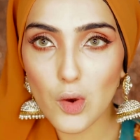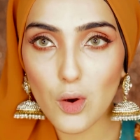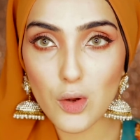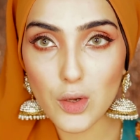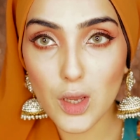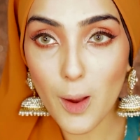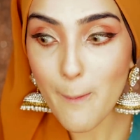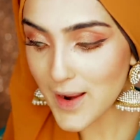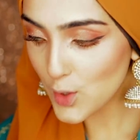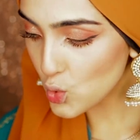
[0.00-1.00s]
on
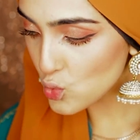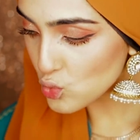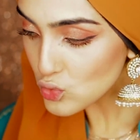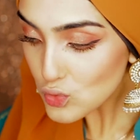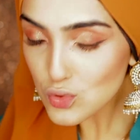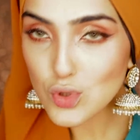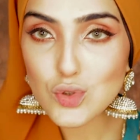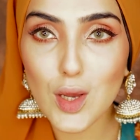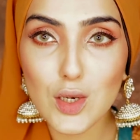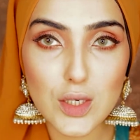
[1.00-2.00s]
my nose
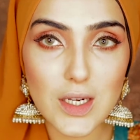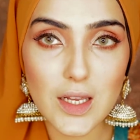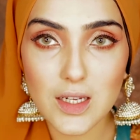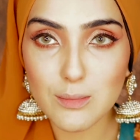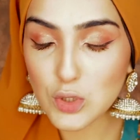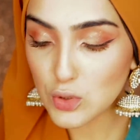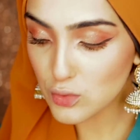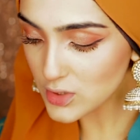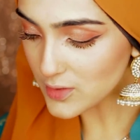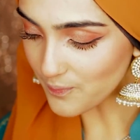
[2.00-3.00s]
so I look like I'm
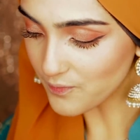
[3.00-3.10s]
cute